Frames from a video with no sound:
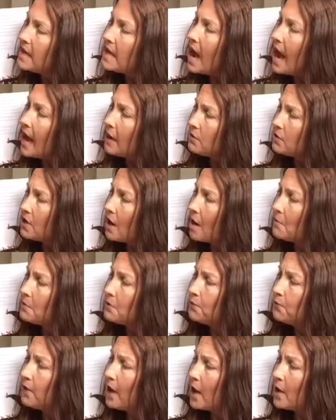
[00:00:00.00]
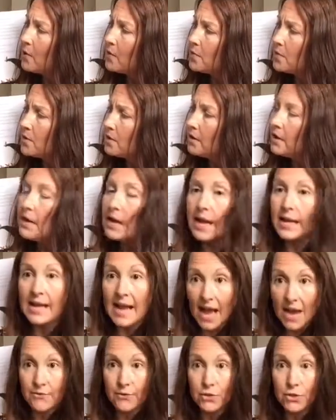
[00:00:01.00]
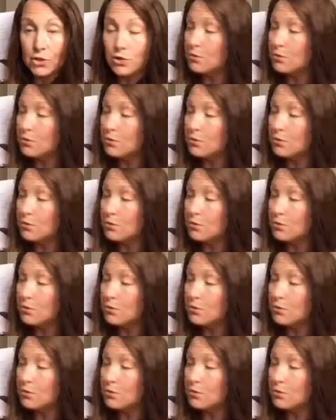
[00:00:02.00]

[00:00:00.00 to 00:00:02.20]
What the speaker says: "How time's flown, and haven't